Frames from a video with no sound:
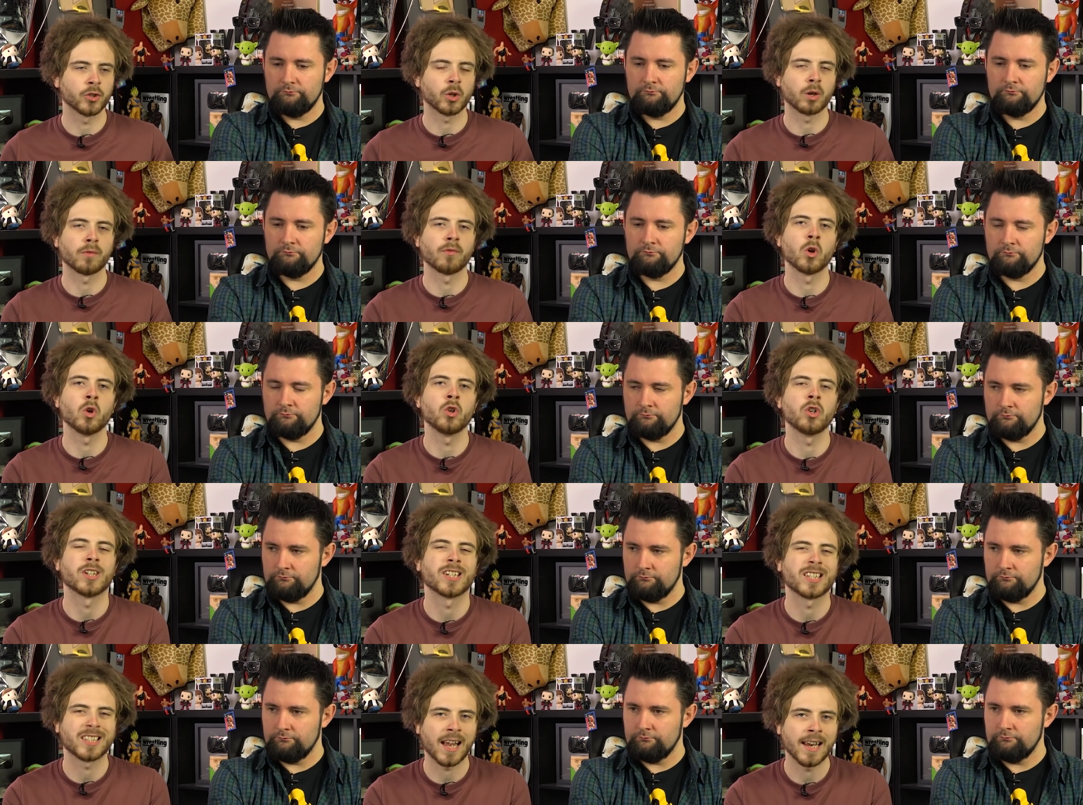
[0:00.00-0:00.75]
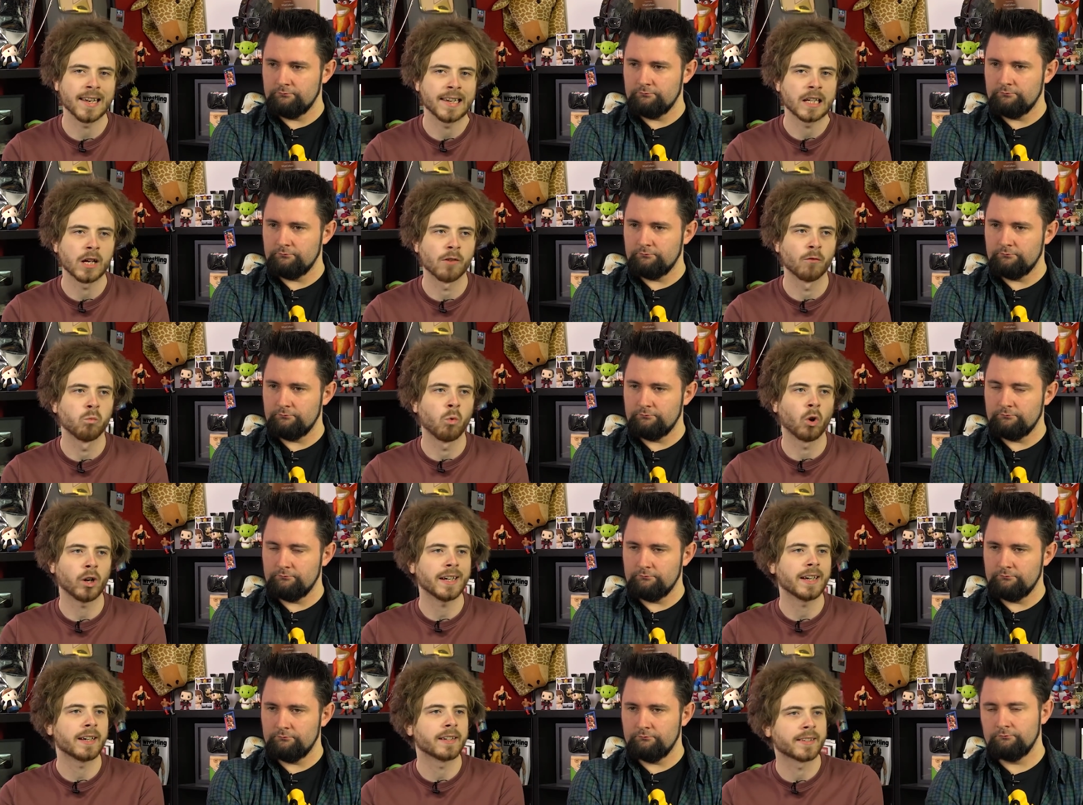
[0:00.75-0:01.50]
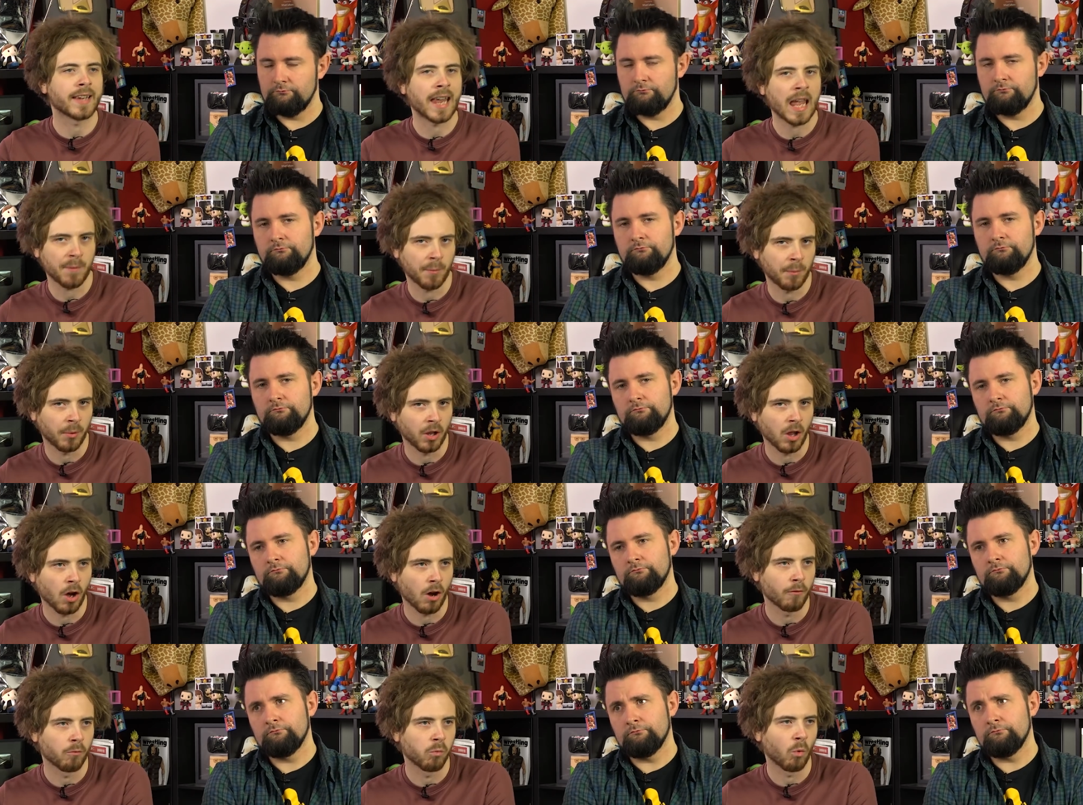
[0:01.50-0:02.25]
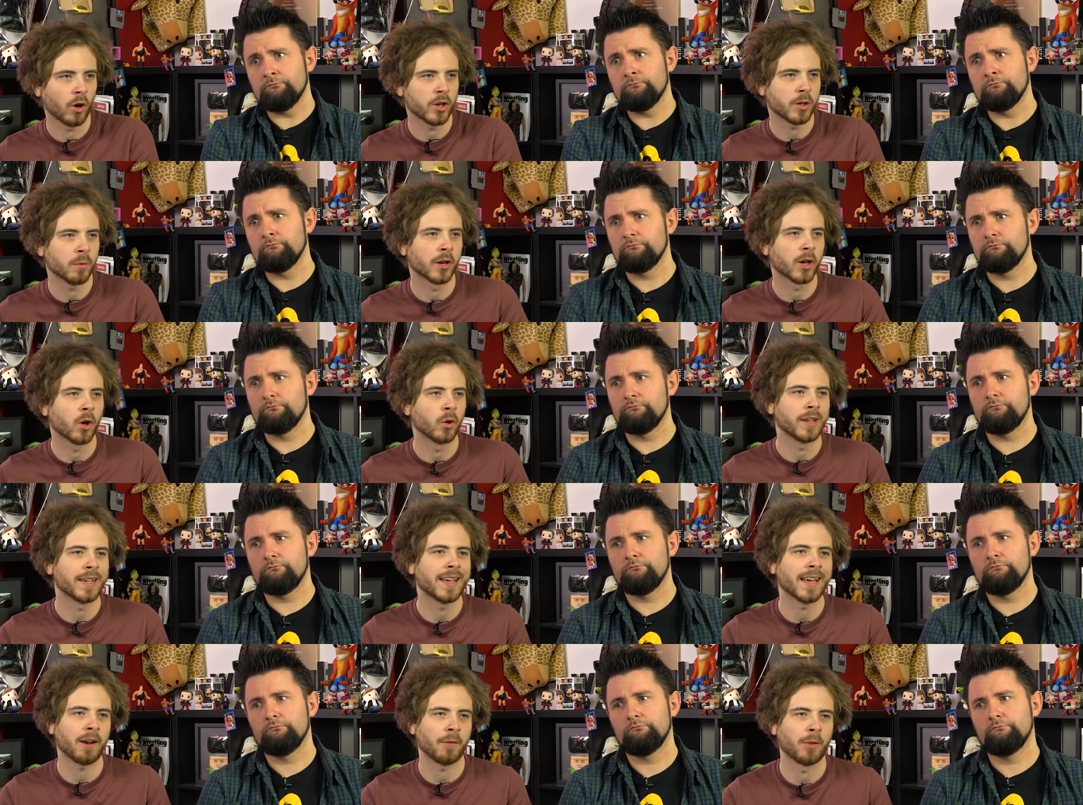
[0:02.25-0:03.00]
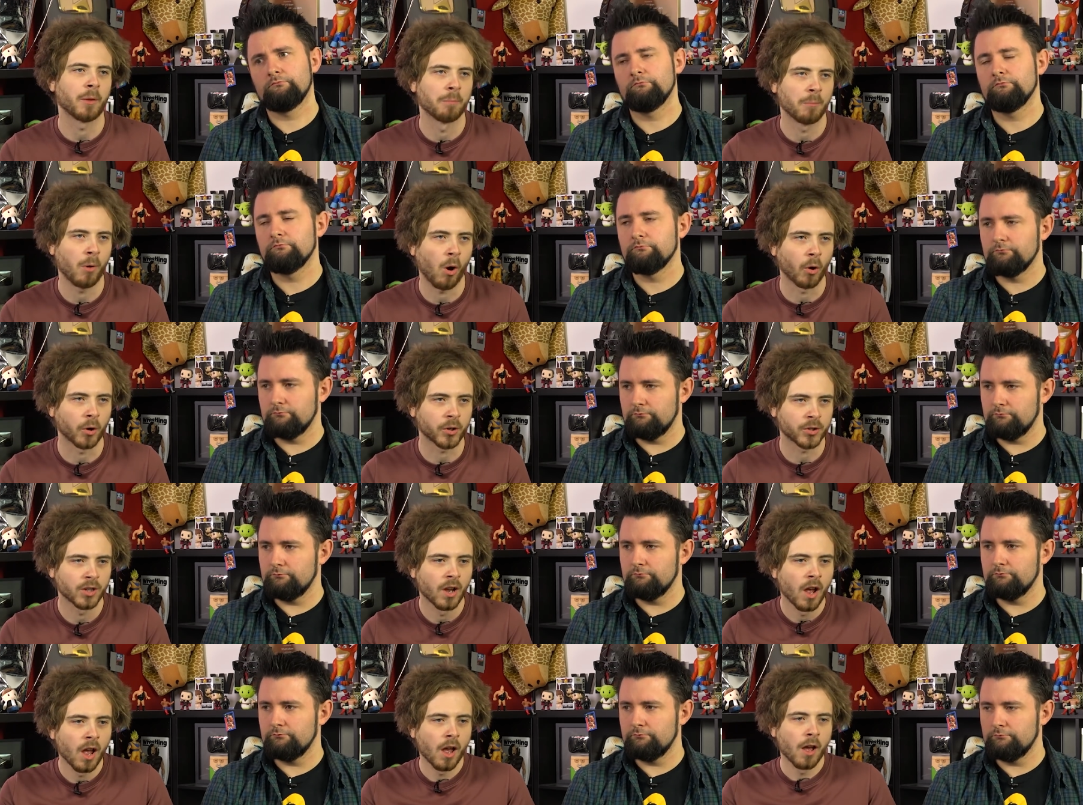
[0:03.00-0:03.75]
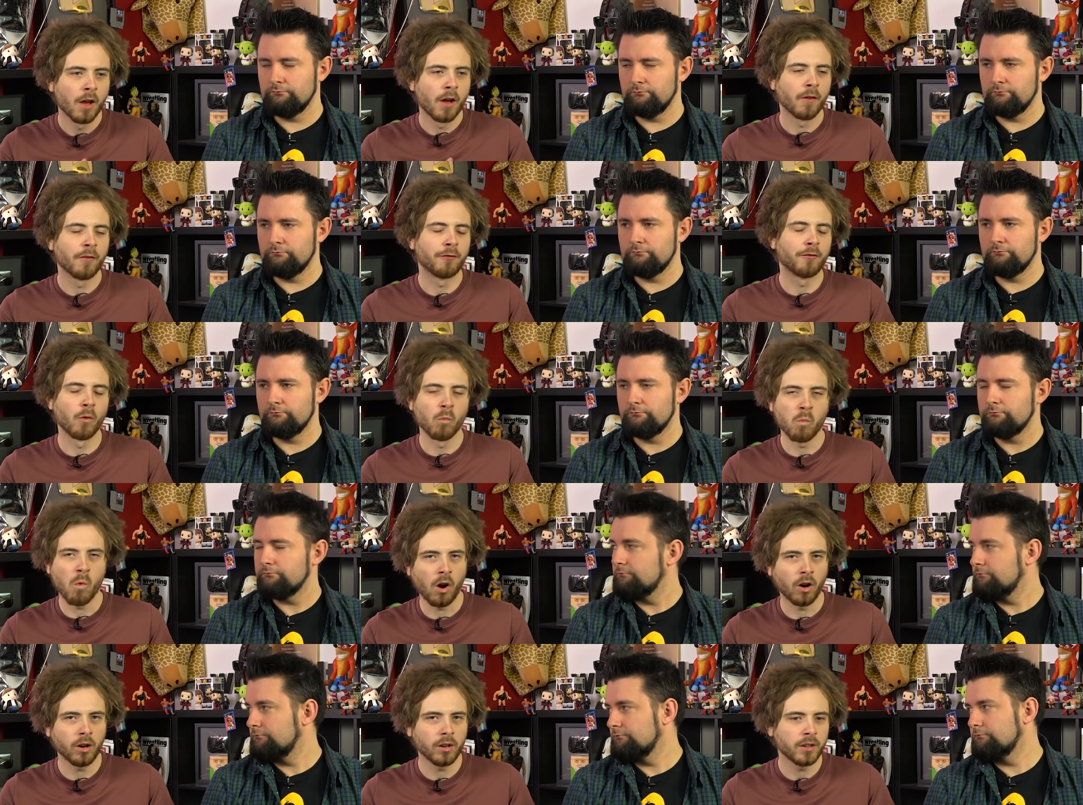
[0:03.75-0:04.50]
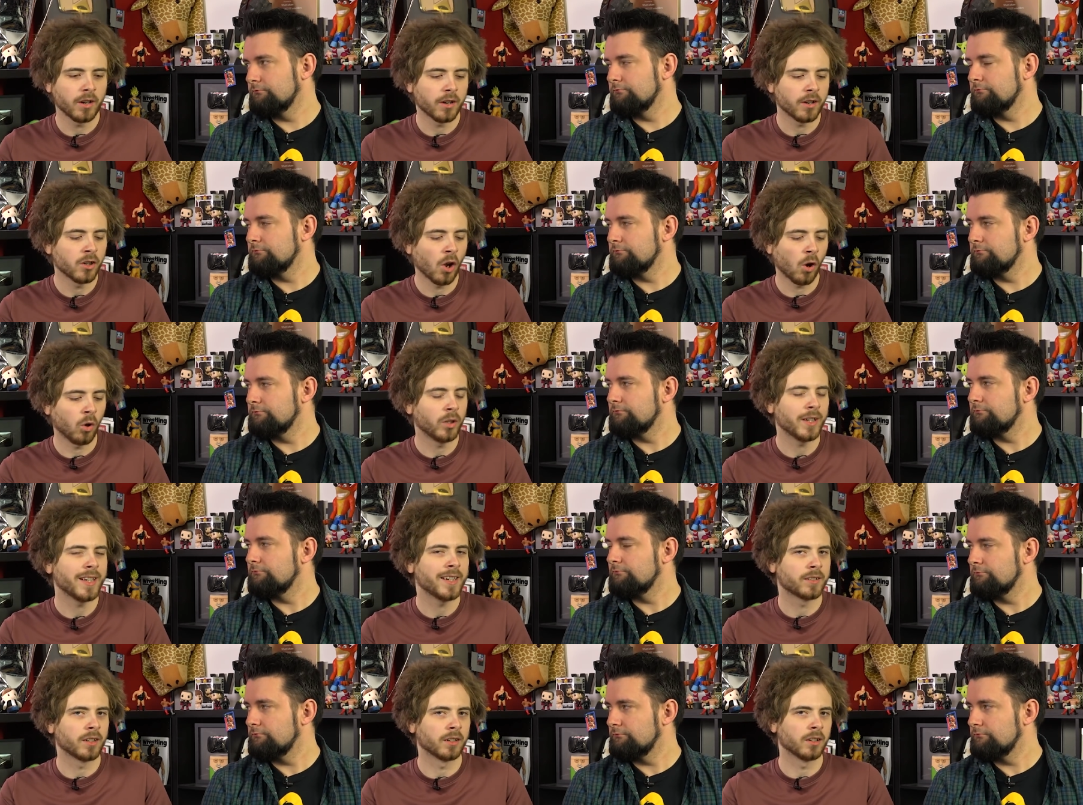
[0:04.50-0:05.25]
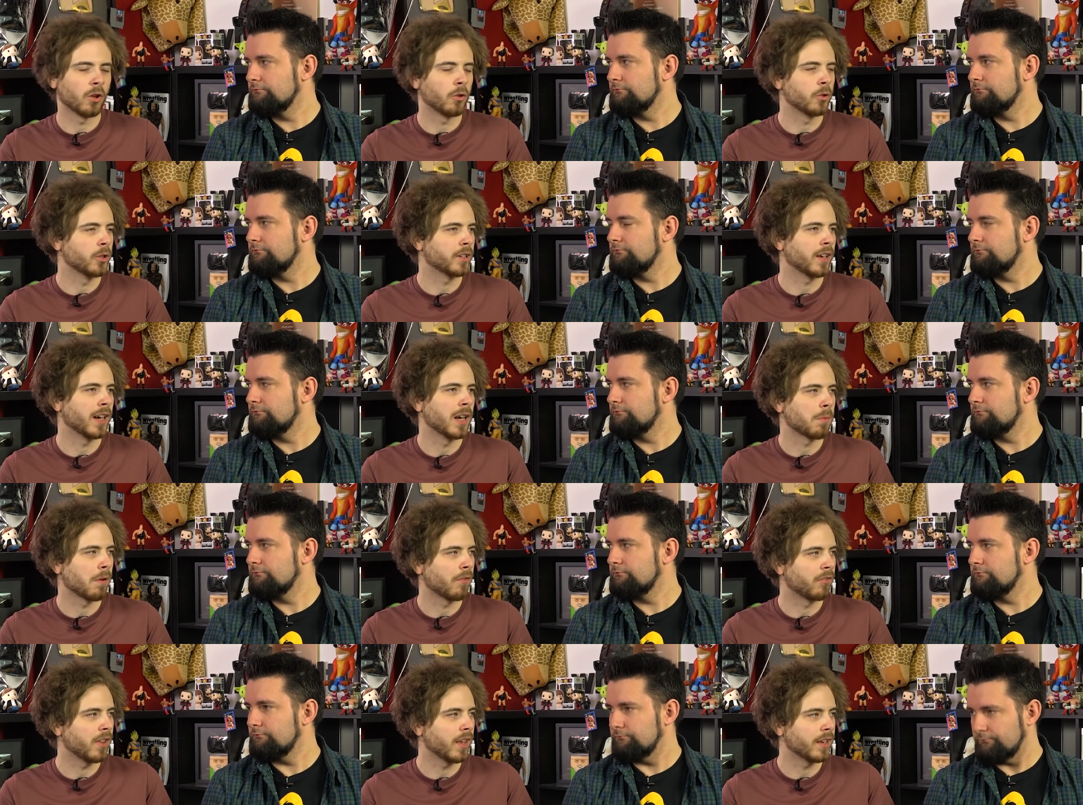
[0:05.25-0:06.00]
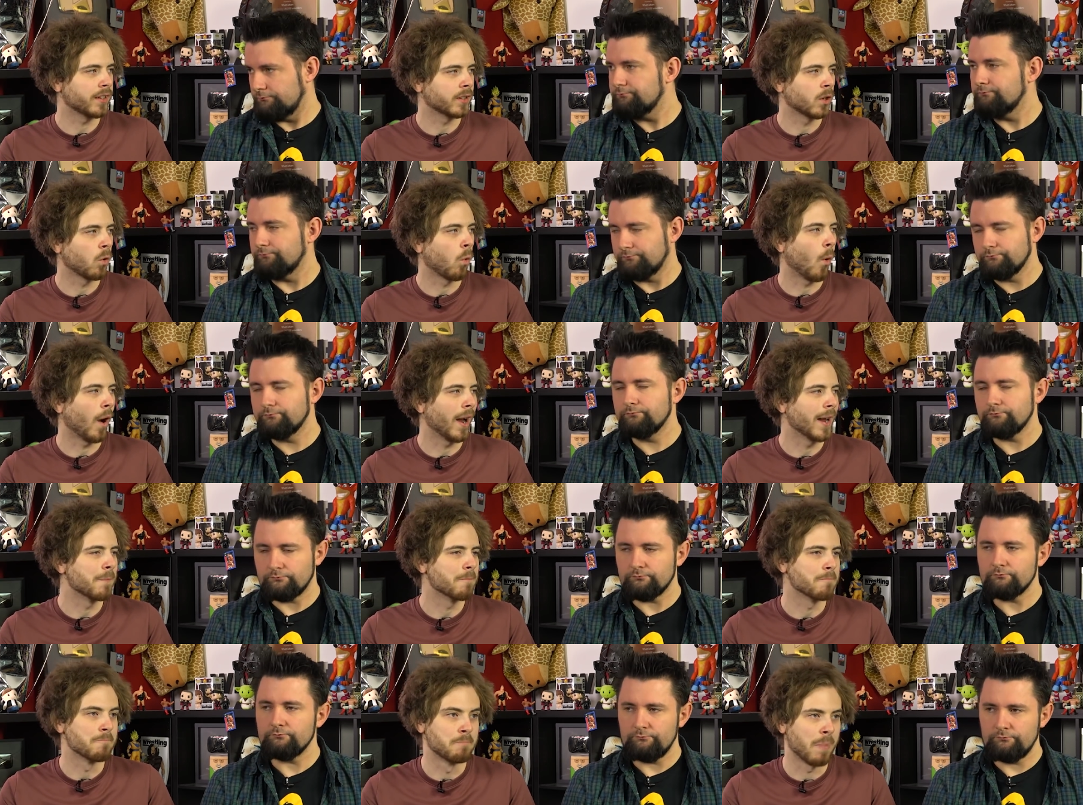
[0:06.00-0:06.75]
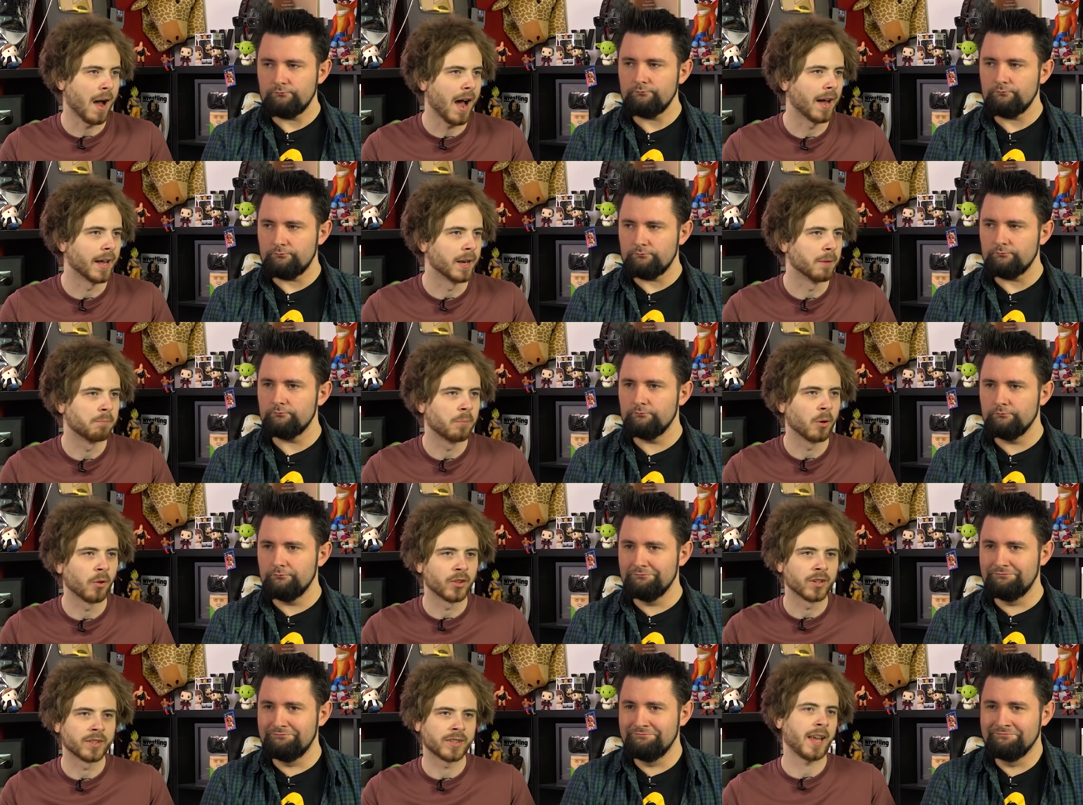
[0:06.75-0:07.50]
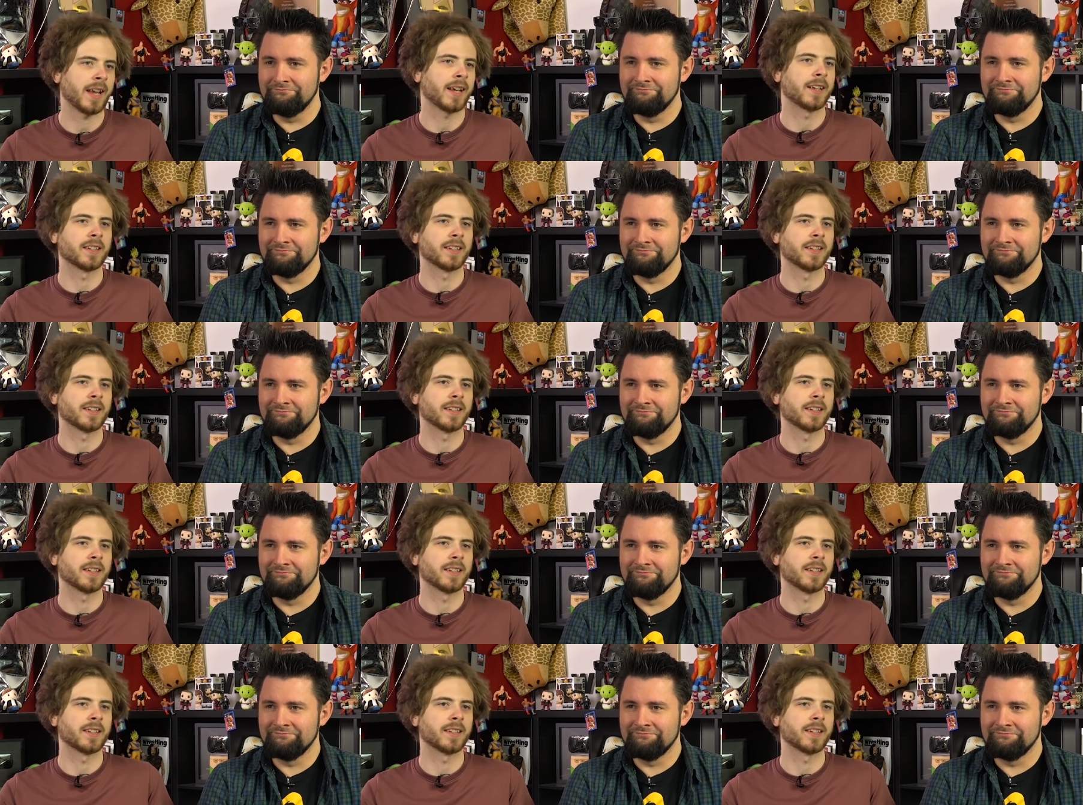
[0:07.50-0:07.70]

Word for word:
Speaker 1: sort of understanding of what it is capable of, mm. what you are going to get out of the box. For one, not only is the launch lineup of this quite bad, but the tech